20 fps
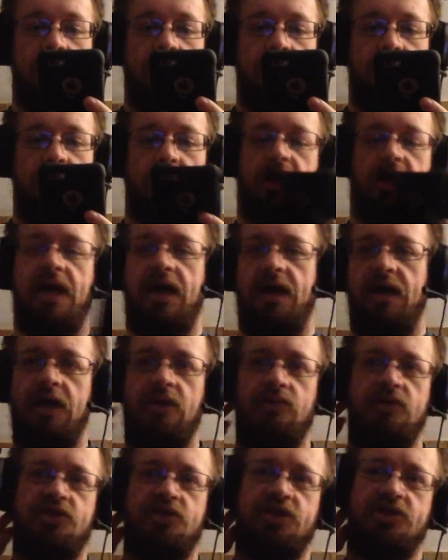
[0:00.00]
But yeah,
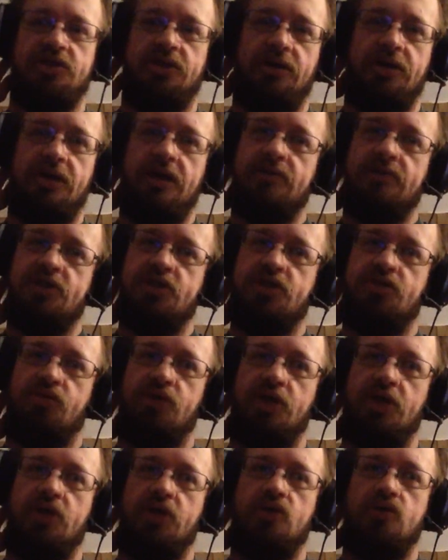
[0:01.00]
it was just a
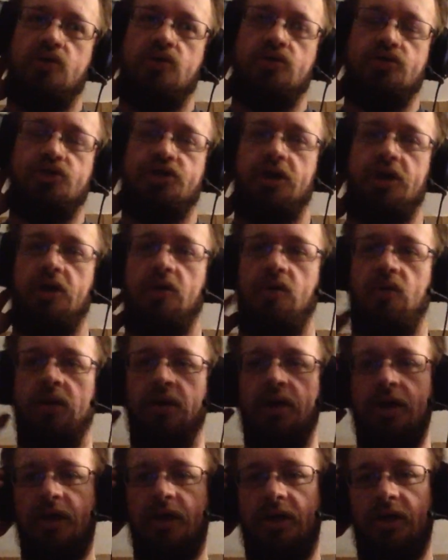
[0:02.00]
really cool show.
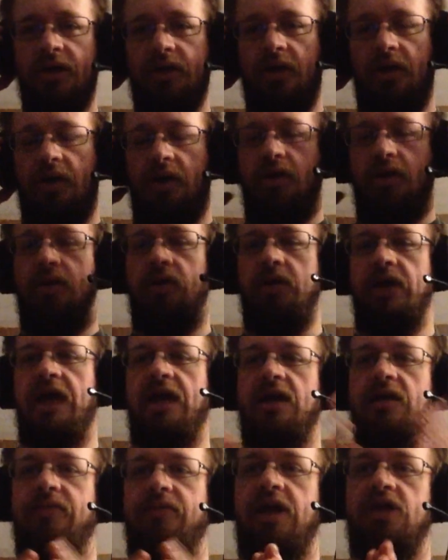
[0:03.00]
The
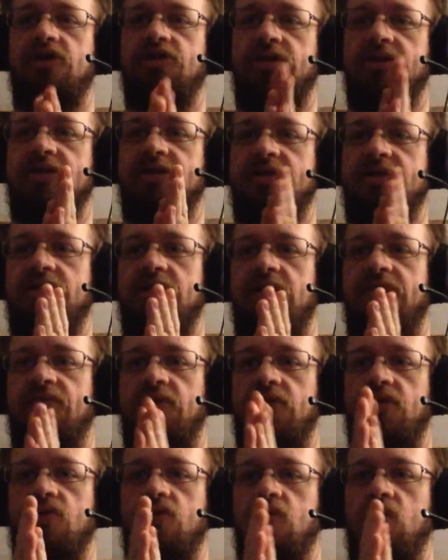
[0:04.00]
animations and stuff
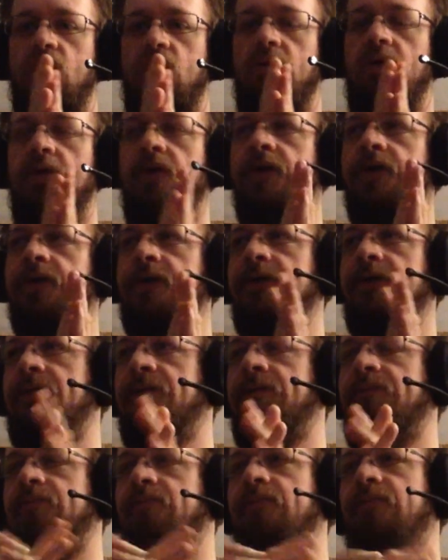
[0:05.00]
are cool.
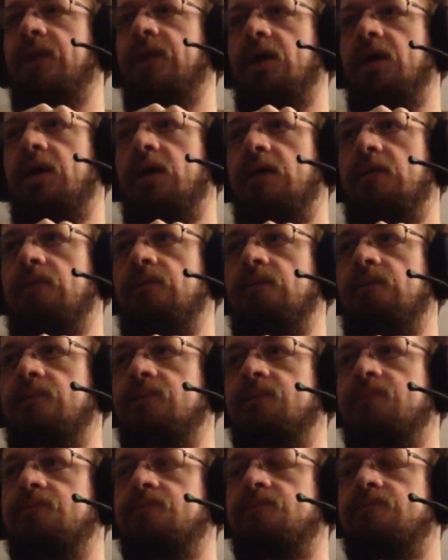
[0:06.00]
Um,
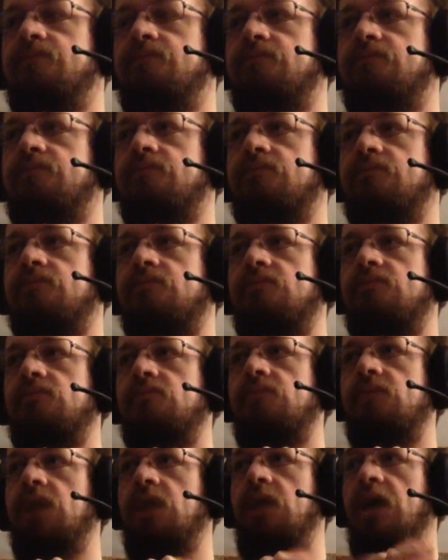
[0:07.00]

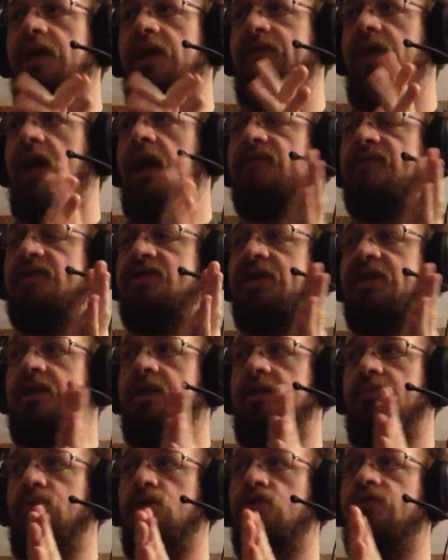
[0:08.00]
and if you haven't seen
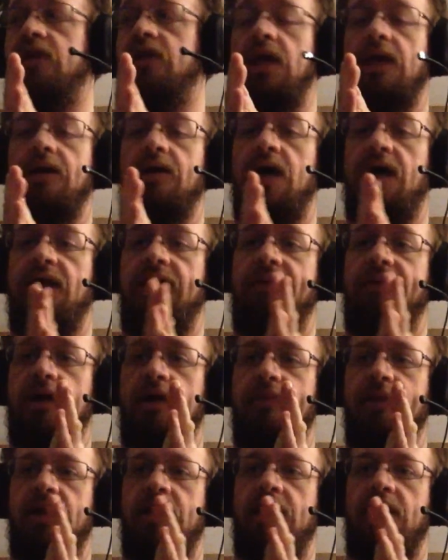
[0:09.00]
the movie, I highly
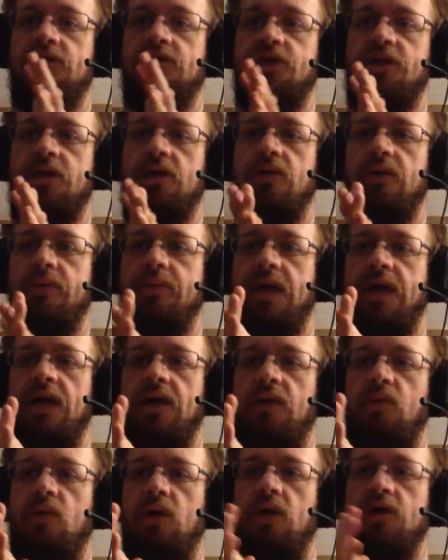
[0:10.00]
recommend actually going
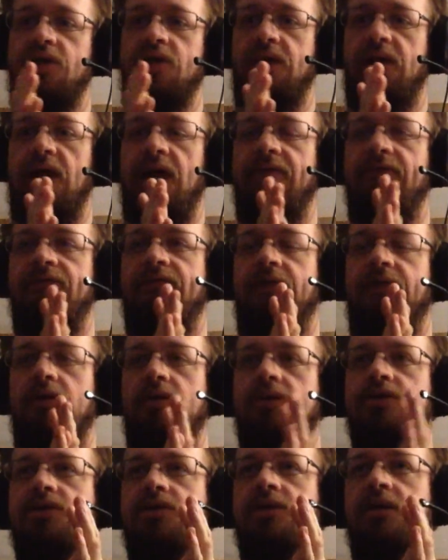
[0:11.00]
back and watching that
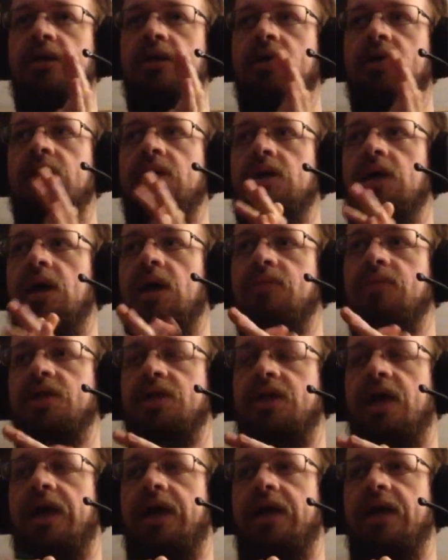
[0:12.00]
first,
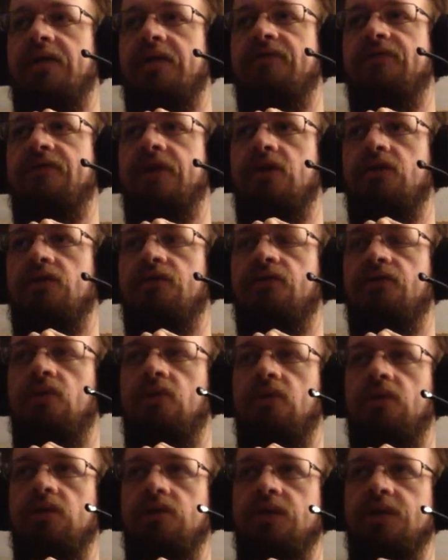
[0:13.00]
to kind of get a feel
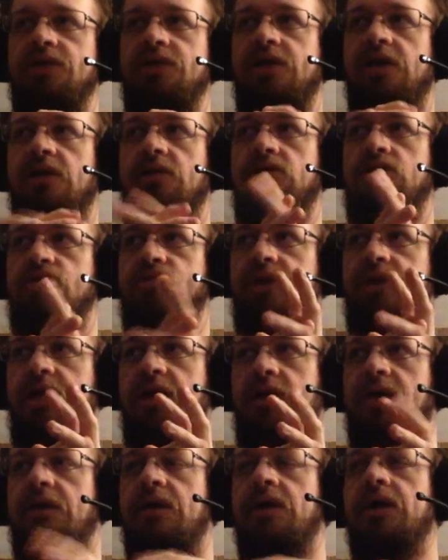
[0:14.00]
for who these characters really
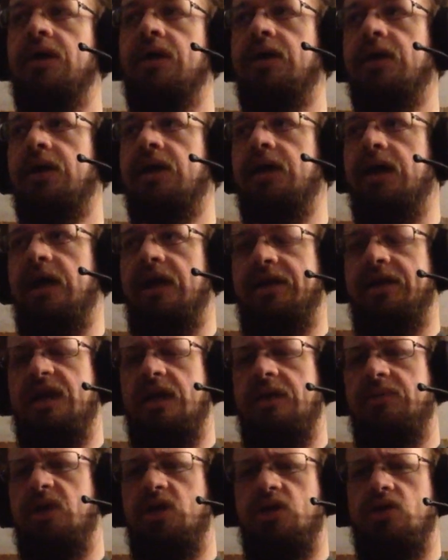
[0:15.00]
are. And I
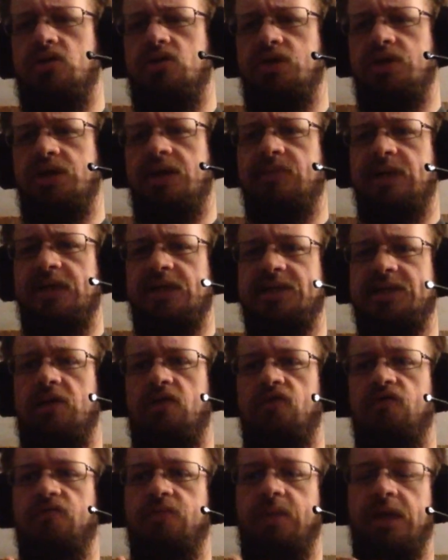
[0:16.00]
think I'm going to go do that
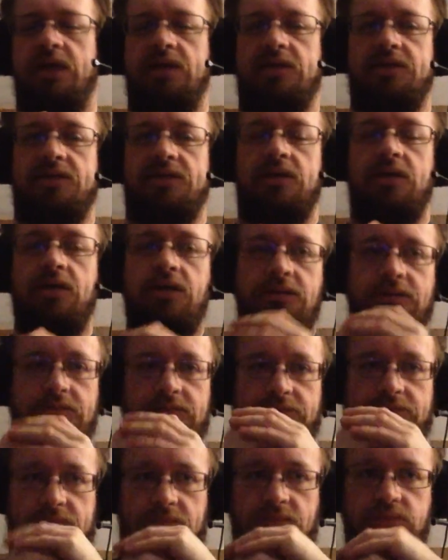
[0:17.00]
myself because
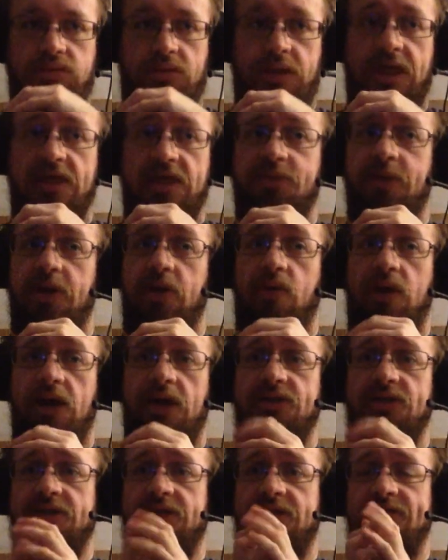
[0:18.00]
it's been a
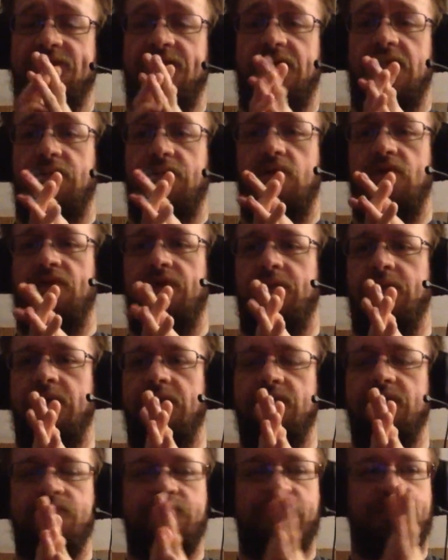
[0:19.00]
while since I've seen the movie.
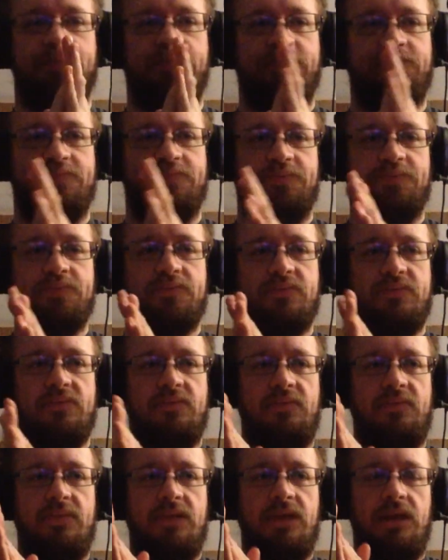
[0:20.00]
But
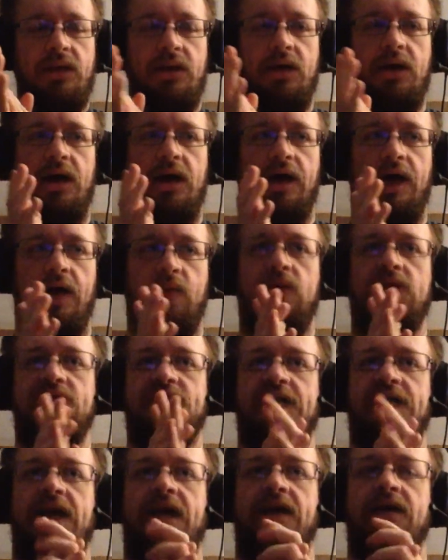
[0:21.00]
I will
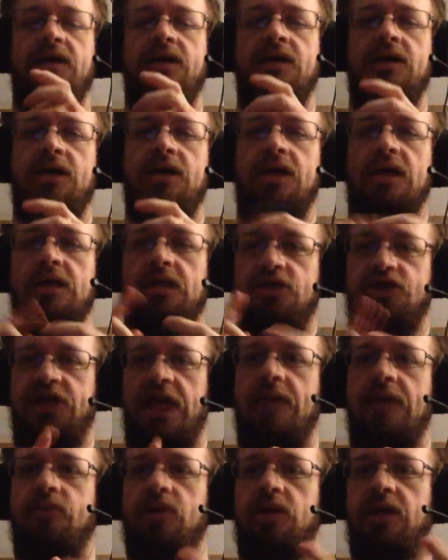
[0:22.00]
say, the
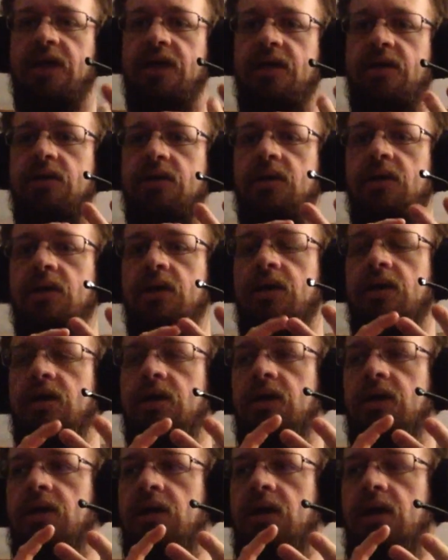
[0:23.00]
Chamberlain,
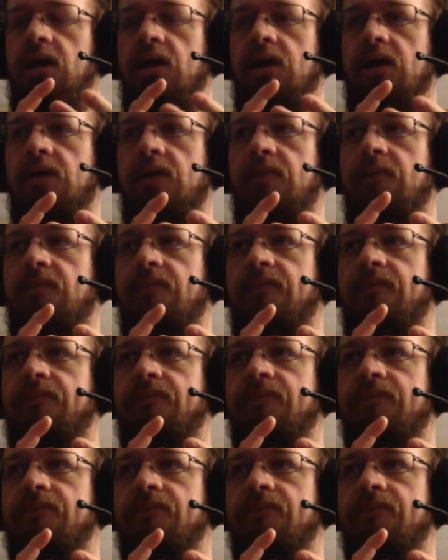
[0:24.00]
um,